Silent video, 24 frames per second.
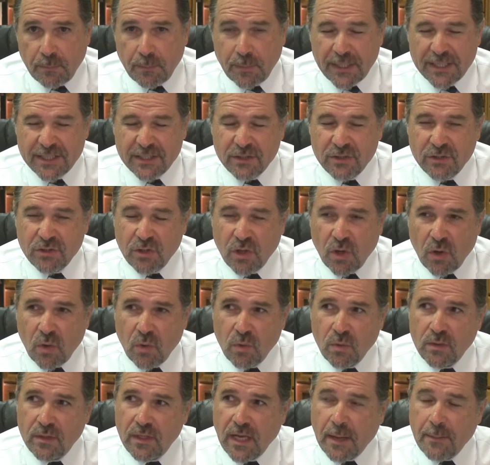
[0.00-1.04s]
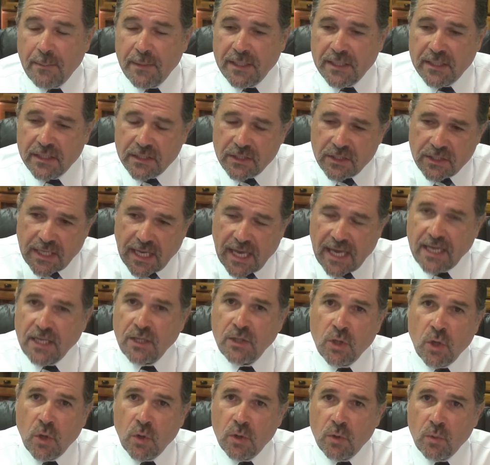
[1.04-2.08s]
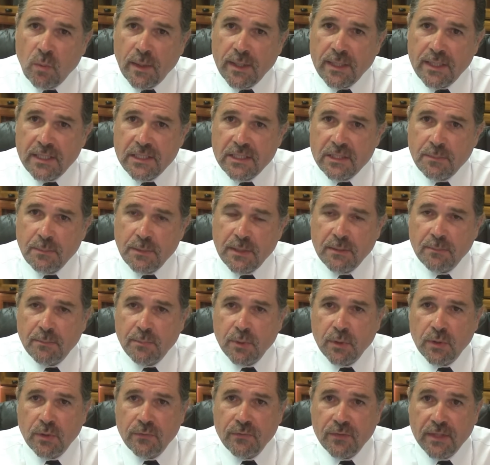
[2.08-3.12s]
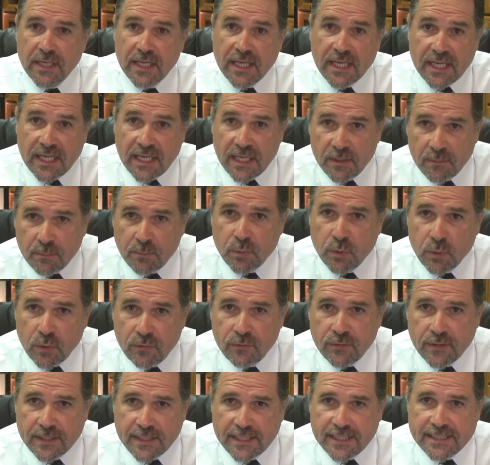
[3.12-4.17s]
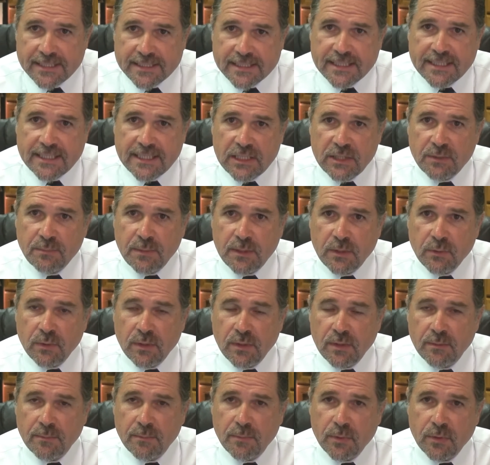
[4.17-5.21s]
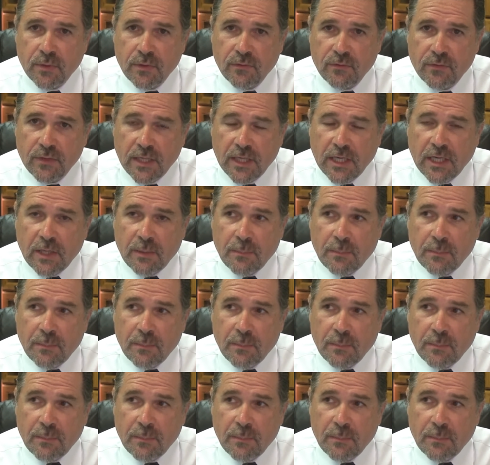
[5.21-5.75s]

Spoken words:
But take note of what needs to be improved, improve the things that need to be improved,